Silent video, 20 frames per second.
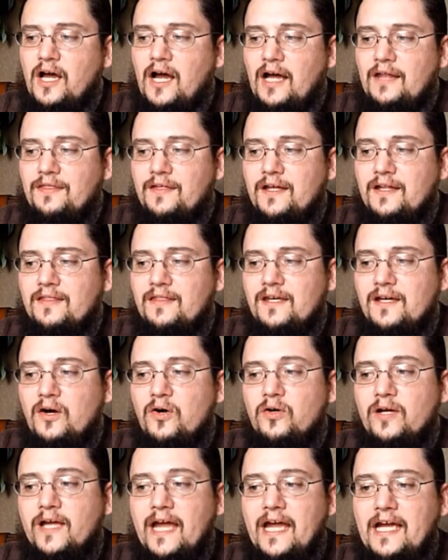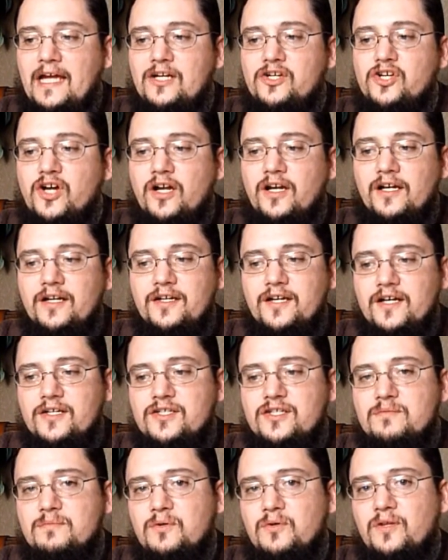I think the oak age on it does
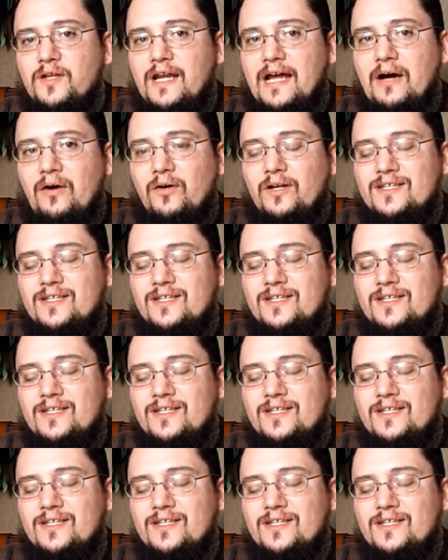smooth it out,